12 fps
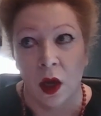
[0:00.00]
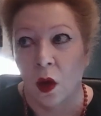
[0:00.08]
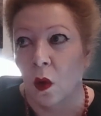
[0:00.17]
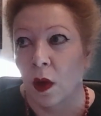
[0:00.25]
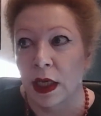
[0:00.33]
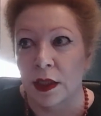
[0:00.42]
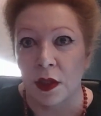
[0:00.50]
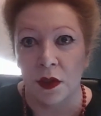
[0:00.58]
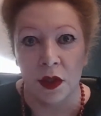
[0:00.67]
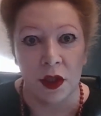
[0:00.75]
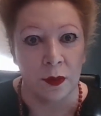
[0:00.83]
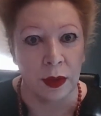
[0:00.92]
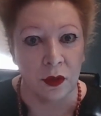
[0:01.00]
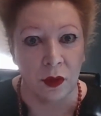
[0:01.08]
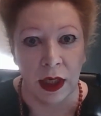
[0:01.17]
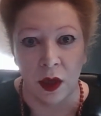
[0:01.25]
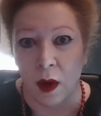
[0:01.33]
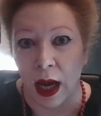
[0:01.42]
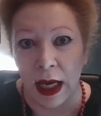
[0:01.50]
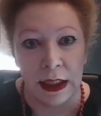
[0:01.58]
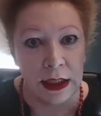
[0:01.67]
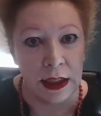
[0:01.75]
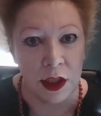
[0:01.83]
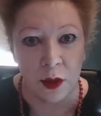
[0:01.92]
or interdisciplinary or
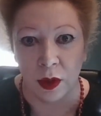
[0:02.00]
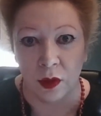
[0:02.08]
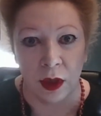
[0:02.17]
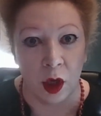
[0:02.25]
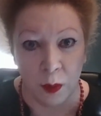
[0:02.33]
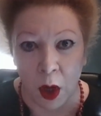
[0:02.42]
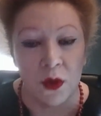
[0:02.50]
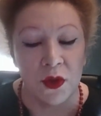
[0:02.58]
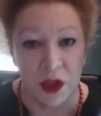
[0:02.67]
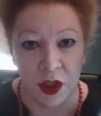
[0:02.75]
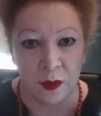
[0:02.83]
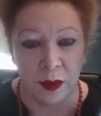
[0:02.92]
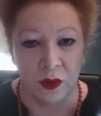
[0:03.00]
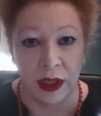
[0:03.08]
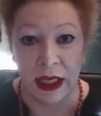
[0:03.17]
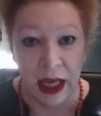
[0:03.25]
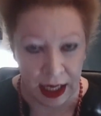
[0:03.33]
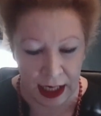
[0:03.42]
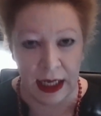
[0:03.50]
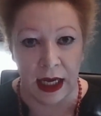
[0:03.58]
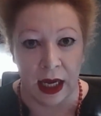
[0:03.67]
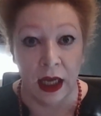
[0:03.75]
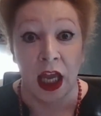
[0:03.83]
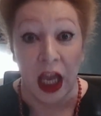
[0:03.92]
antidisciplinary or postdisciplinary here